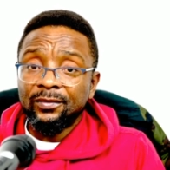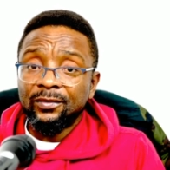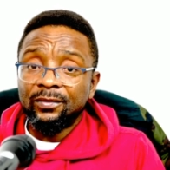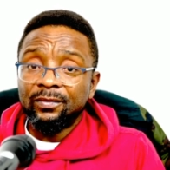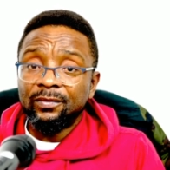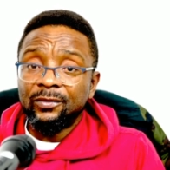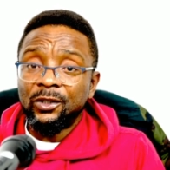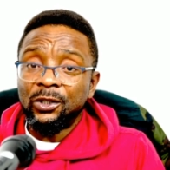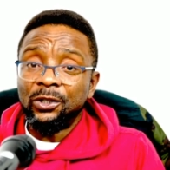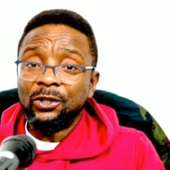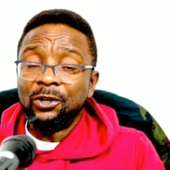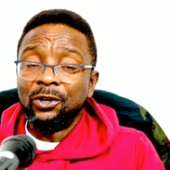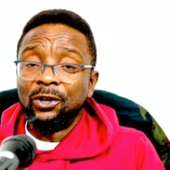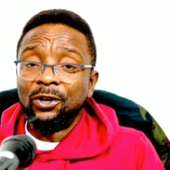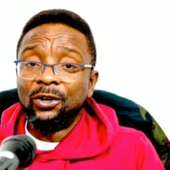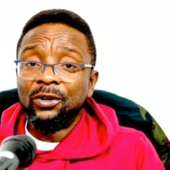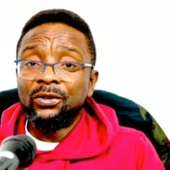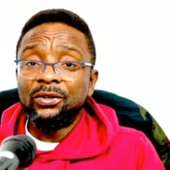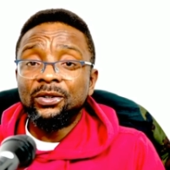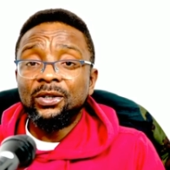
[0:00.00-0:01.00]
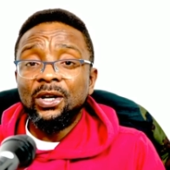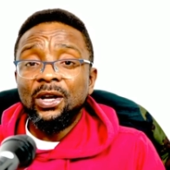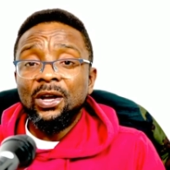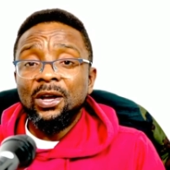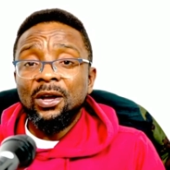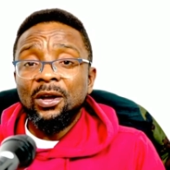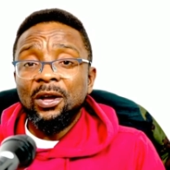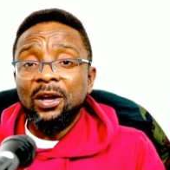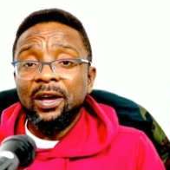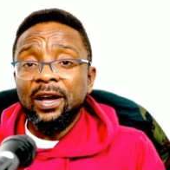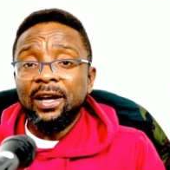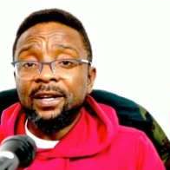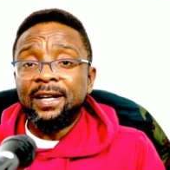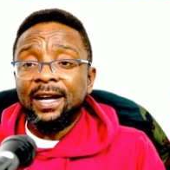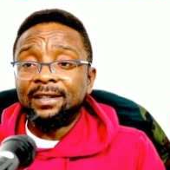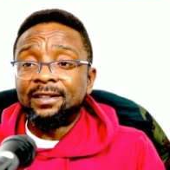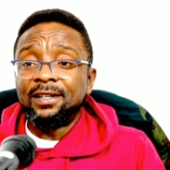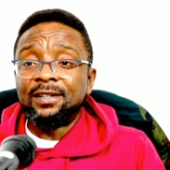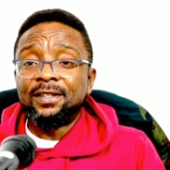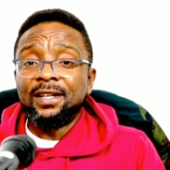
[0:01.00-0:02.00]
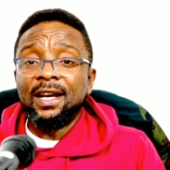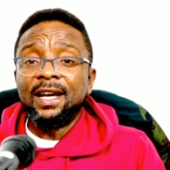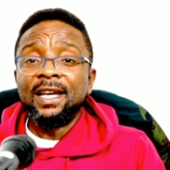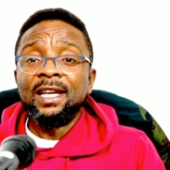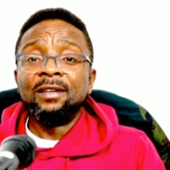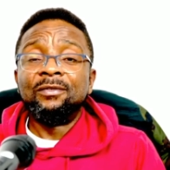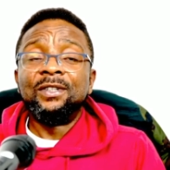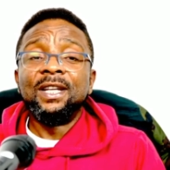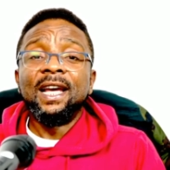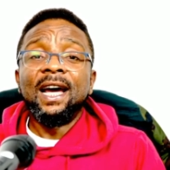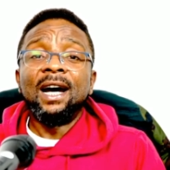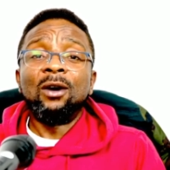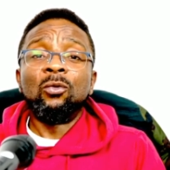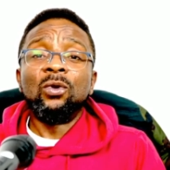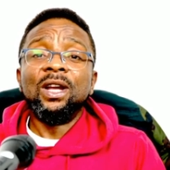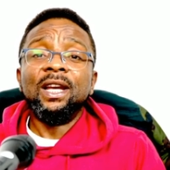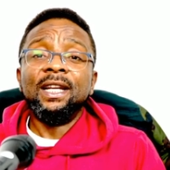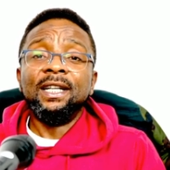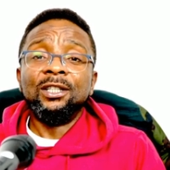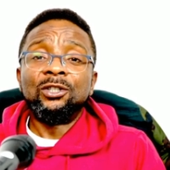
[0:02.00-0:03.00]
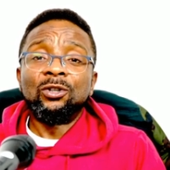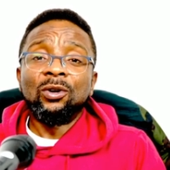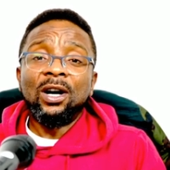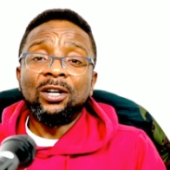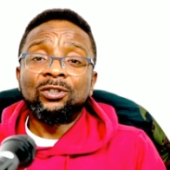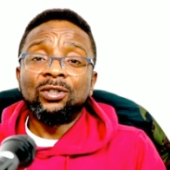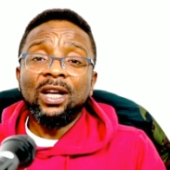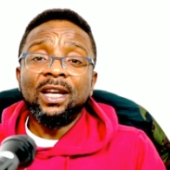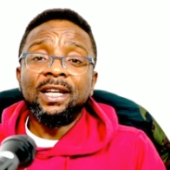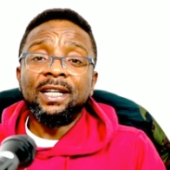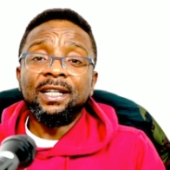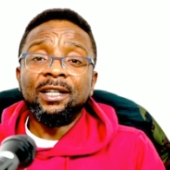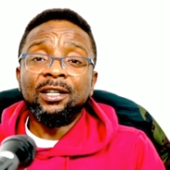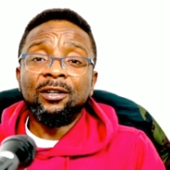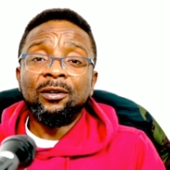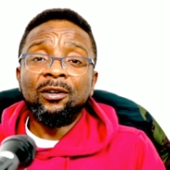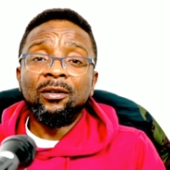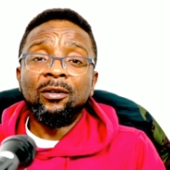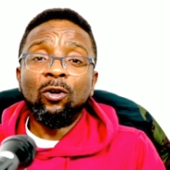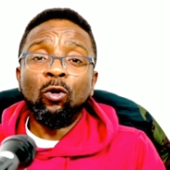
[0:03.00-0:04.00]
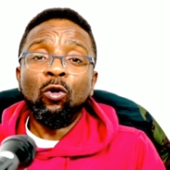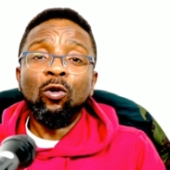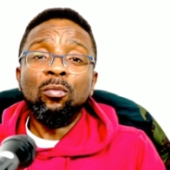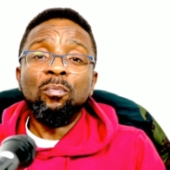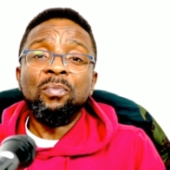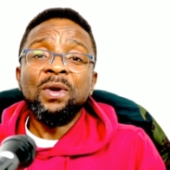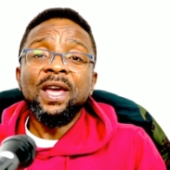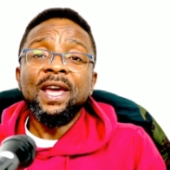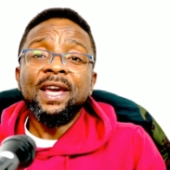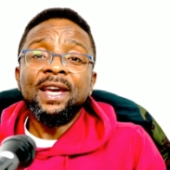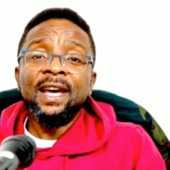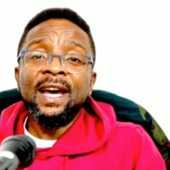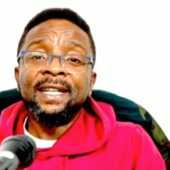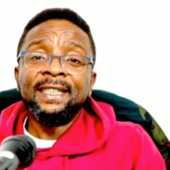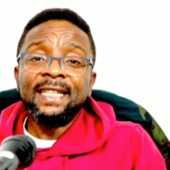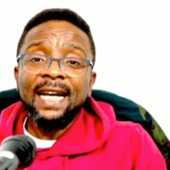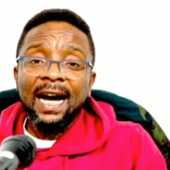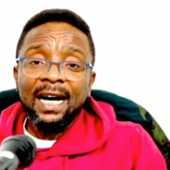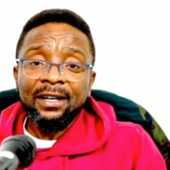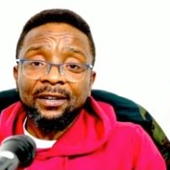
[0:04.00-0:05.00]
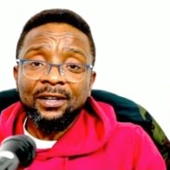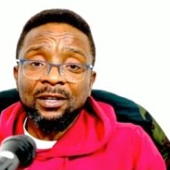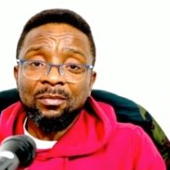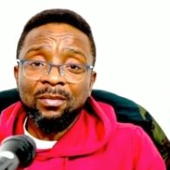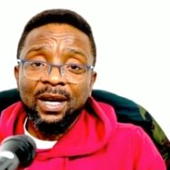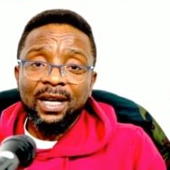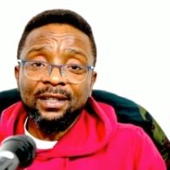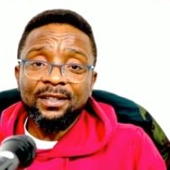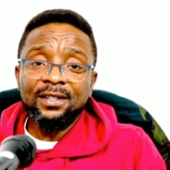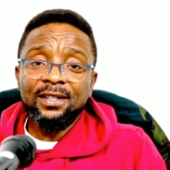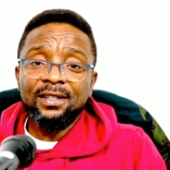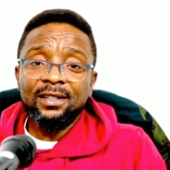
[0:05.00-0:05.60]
You know, that is if they are willing to actually obey any agreements.